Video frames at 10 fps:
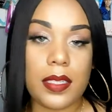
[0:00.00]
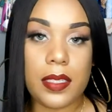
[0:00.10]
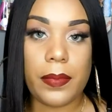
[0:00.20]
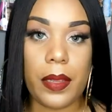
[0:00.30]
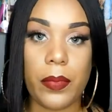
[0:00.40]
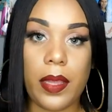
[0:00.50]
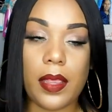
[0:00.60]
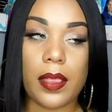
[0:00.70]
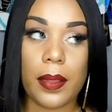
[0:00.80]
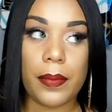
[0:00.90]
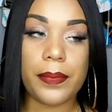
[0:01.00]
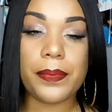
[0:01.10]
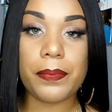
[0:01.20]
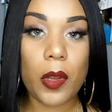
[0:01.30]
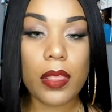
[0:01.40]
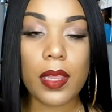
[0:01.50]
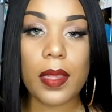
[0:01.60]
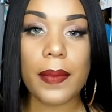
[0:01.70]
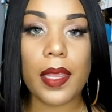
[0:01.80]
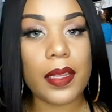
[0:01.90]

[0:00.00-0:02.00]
This is me with both of them